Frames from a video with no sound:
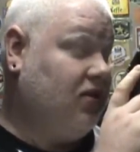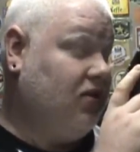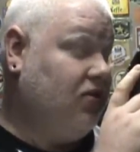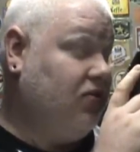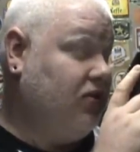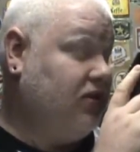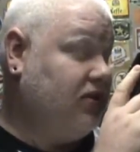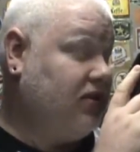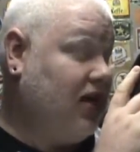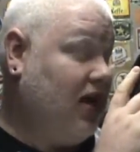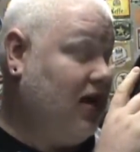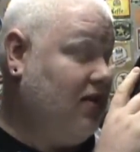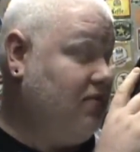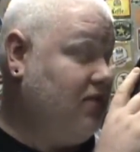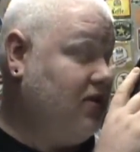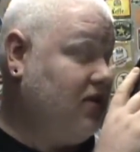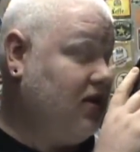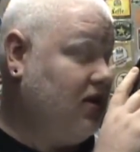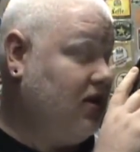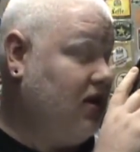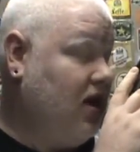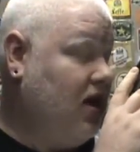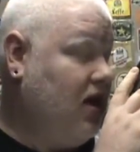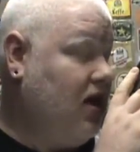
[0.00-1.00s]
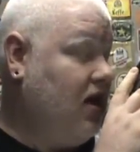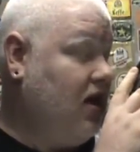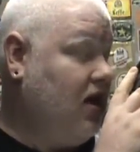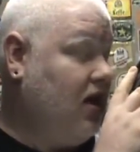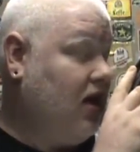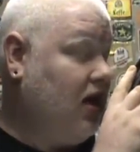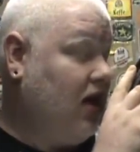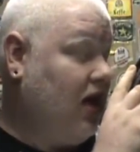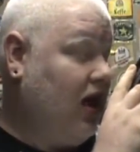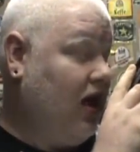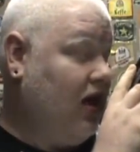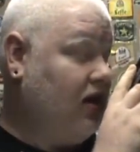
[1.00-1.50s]
Louis, Edmonton,
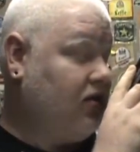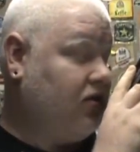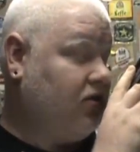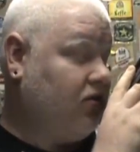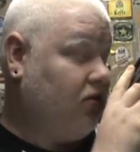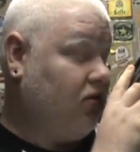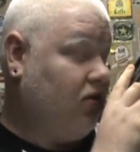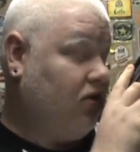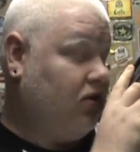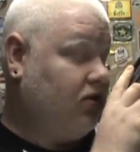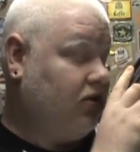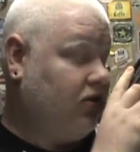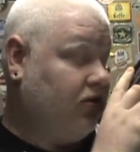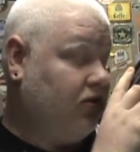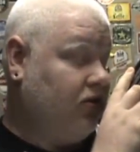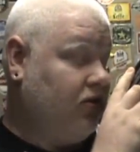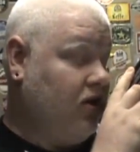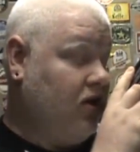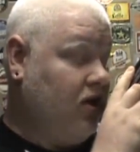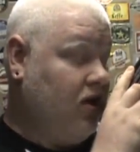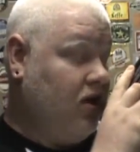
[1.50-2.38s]
and Toronto.